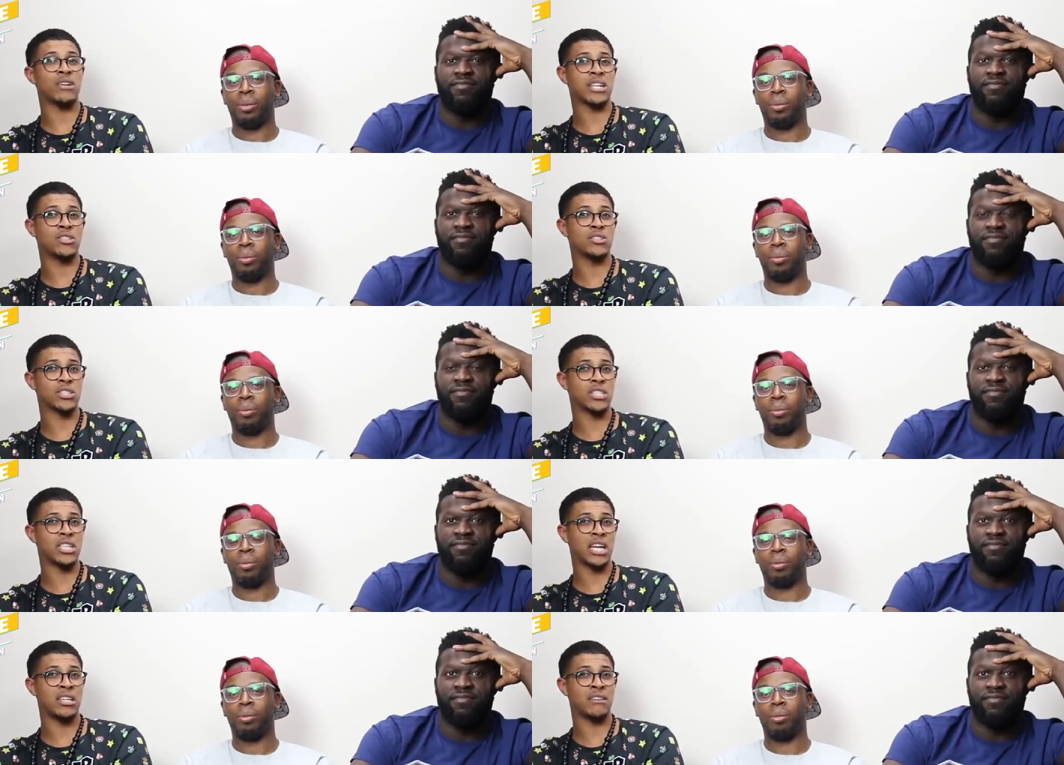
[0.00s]
Speaker 1: Do you reckon you're gonna
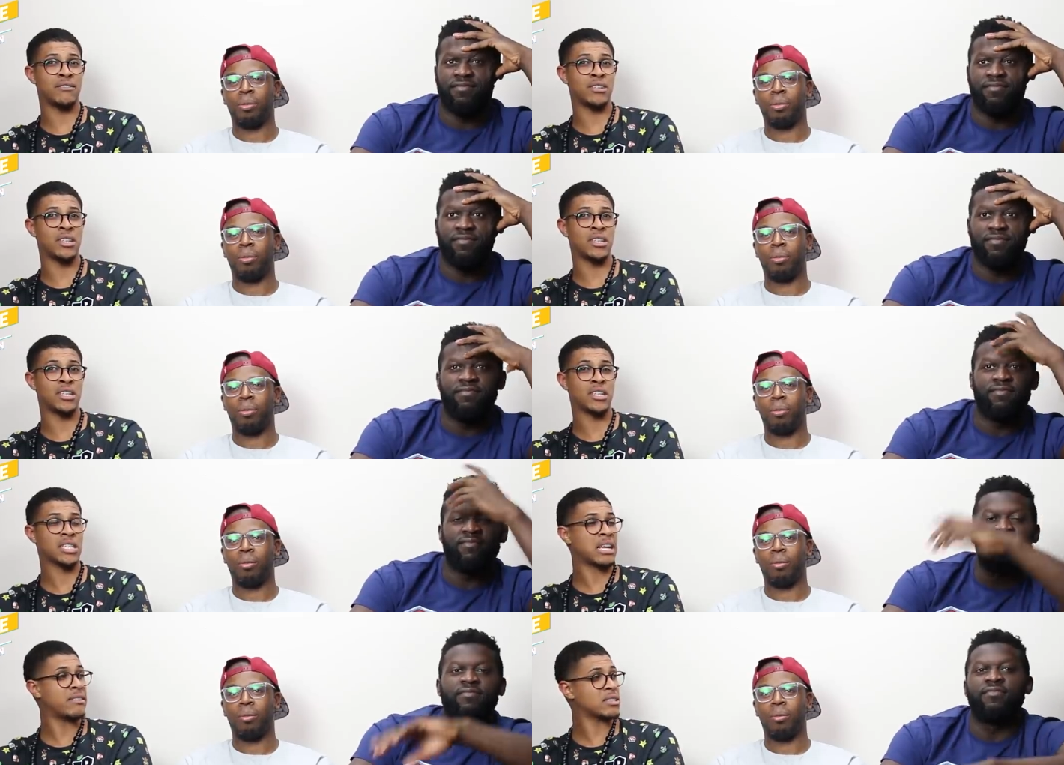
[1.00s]
see any other
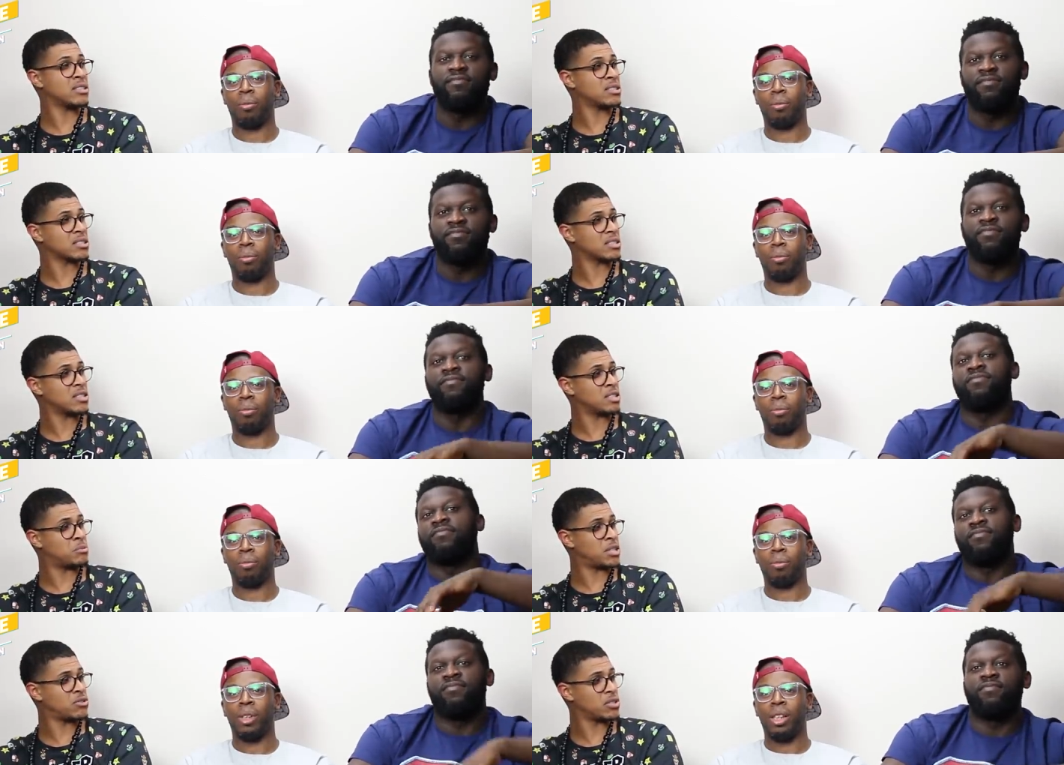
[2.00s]
characters? His
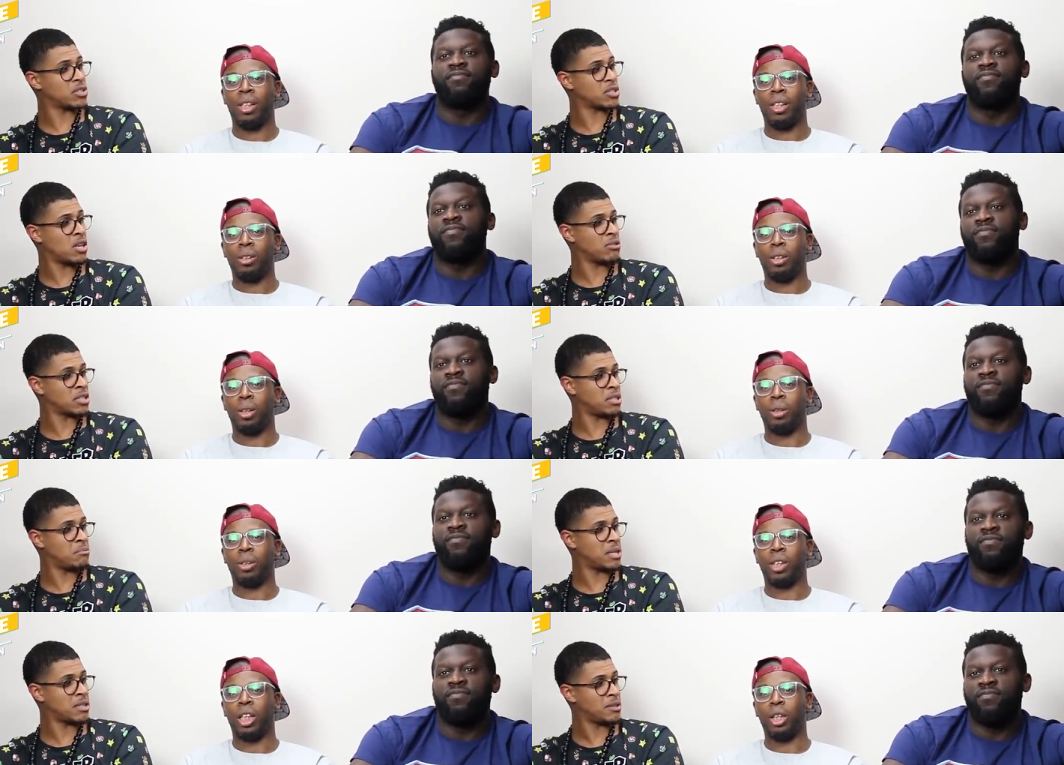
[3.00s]
brethren's tails so, the
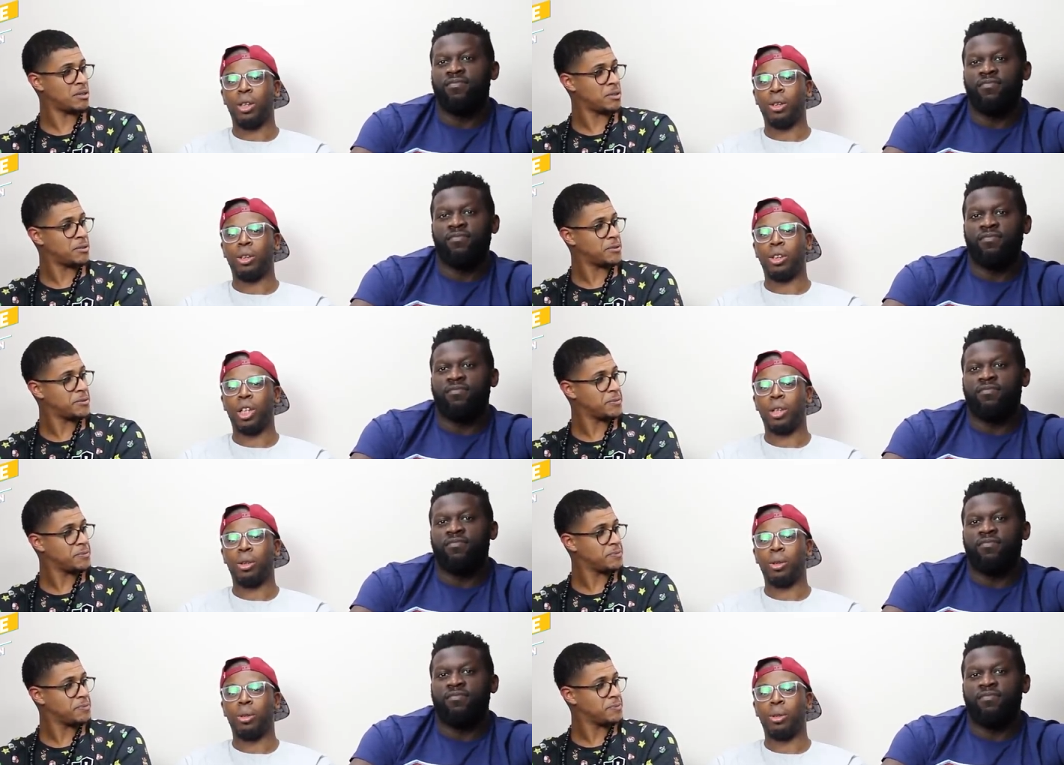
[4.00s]
man.
Speaker 2: Tails,
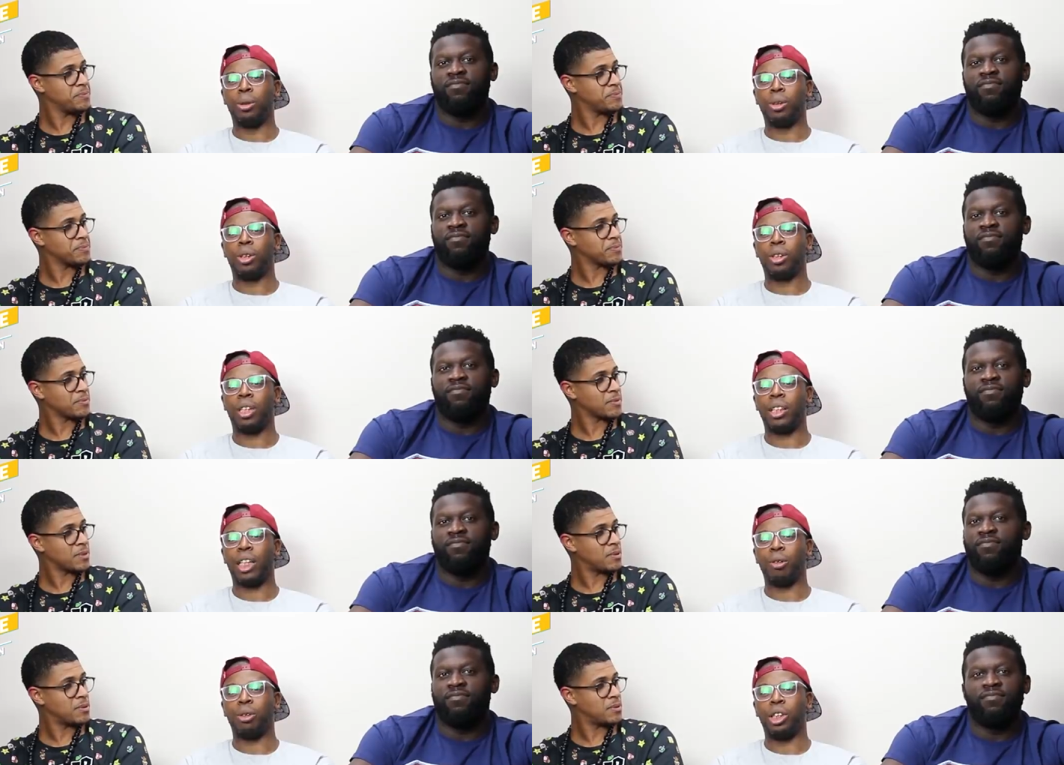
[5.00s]
knuckles. I
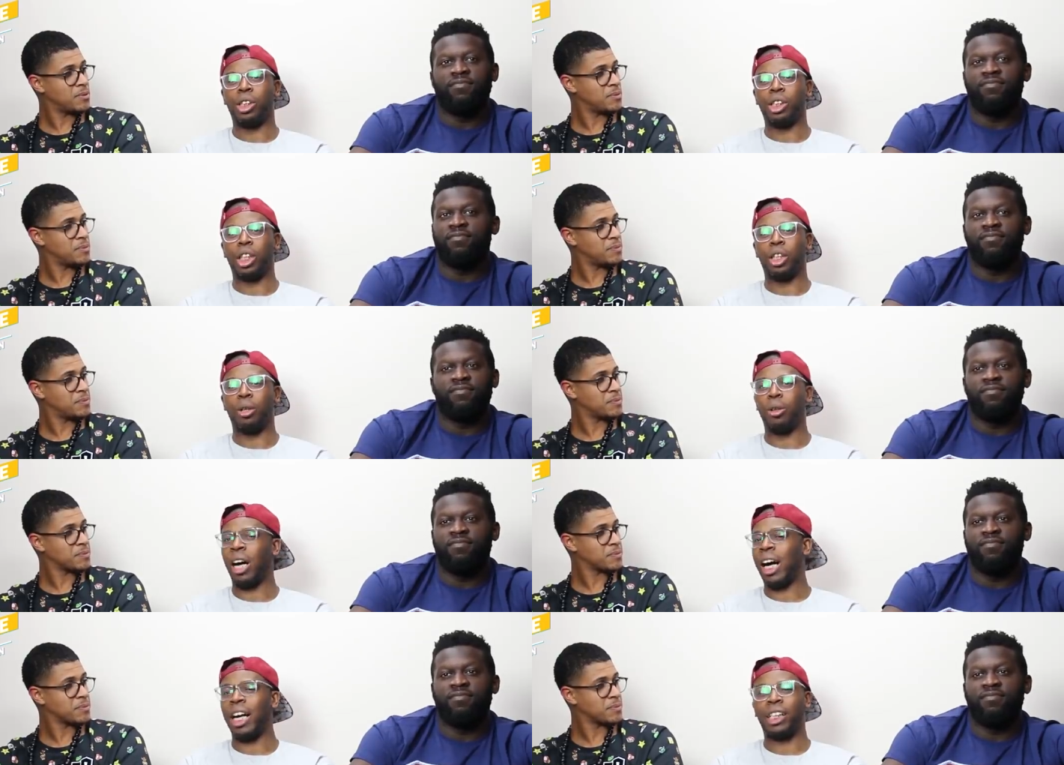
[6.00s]
doubt we see Shadow,
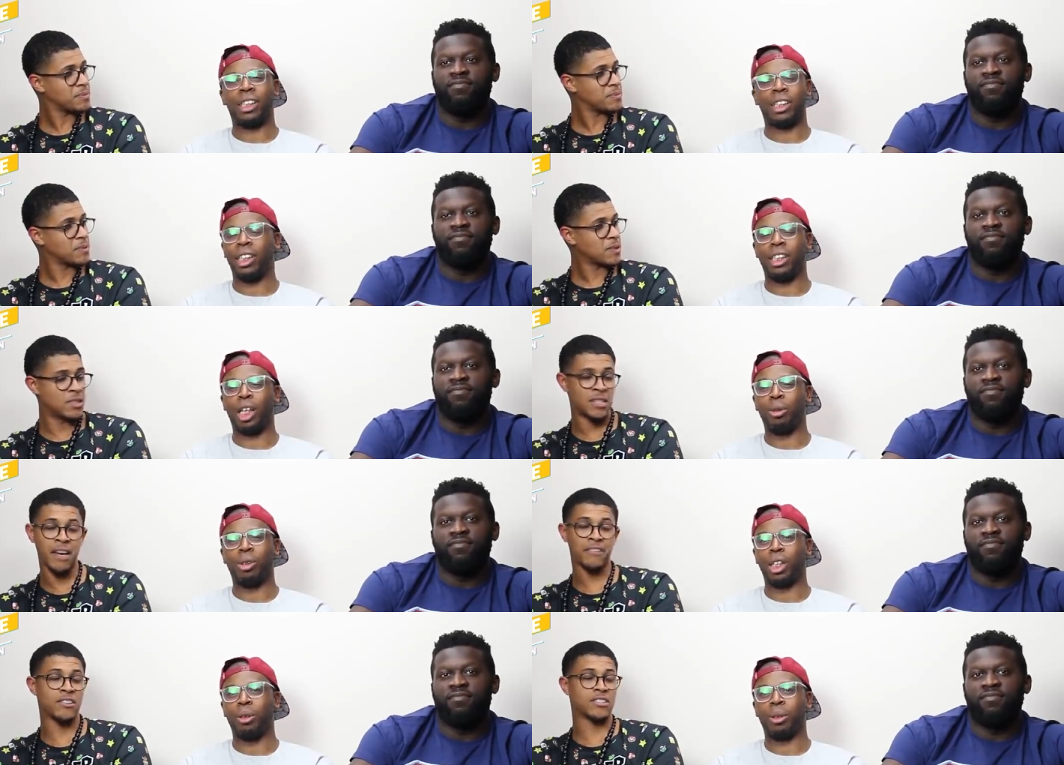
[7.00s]
Eyes, and You
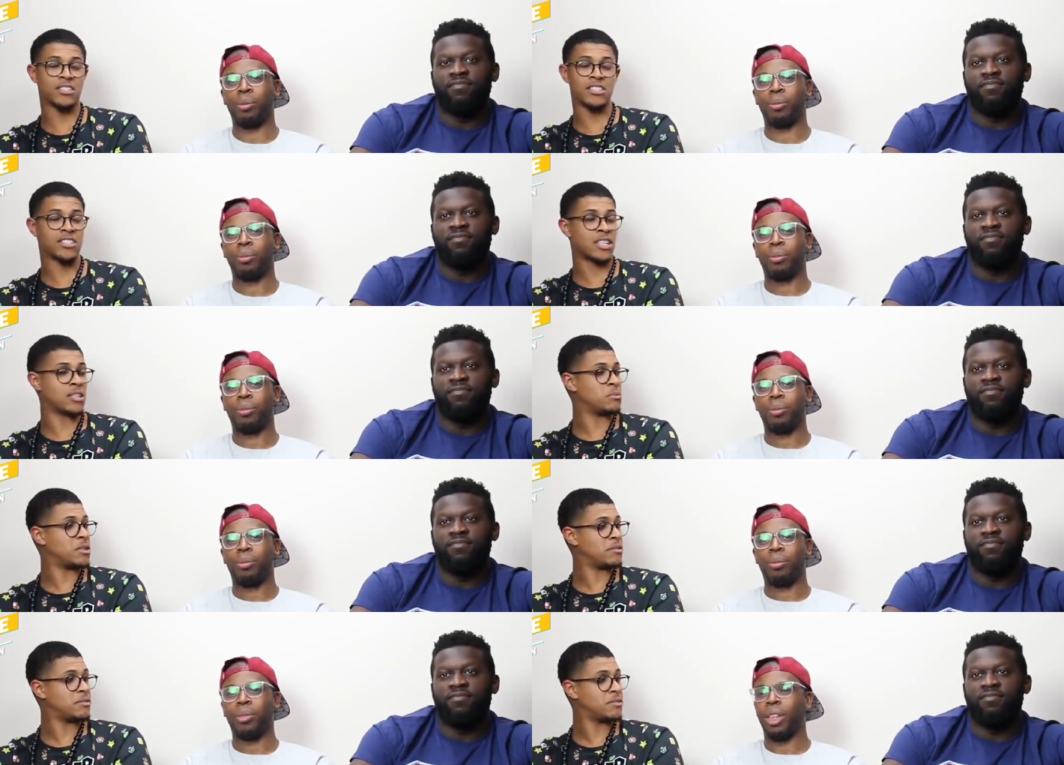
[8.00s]
definitely not seen
Speaker 1: Shadow, bro.
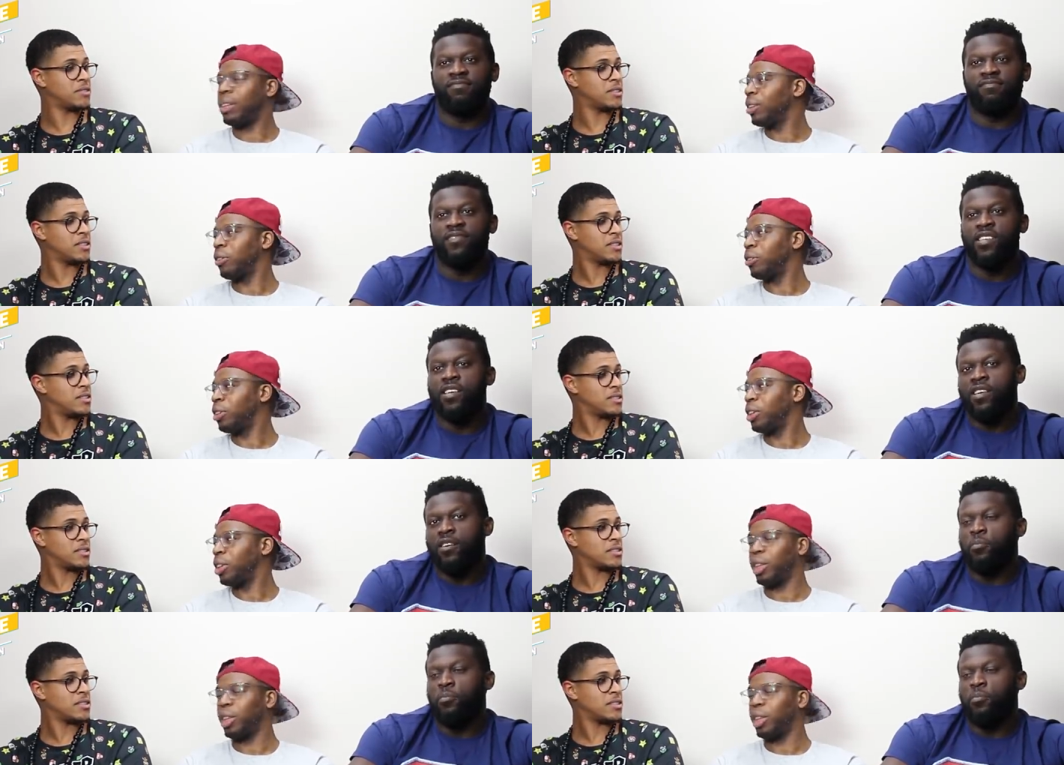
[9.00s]
No, definitely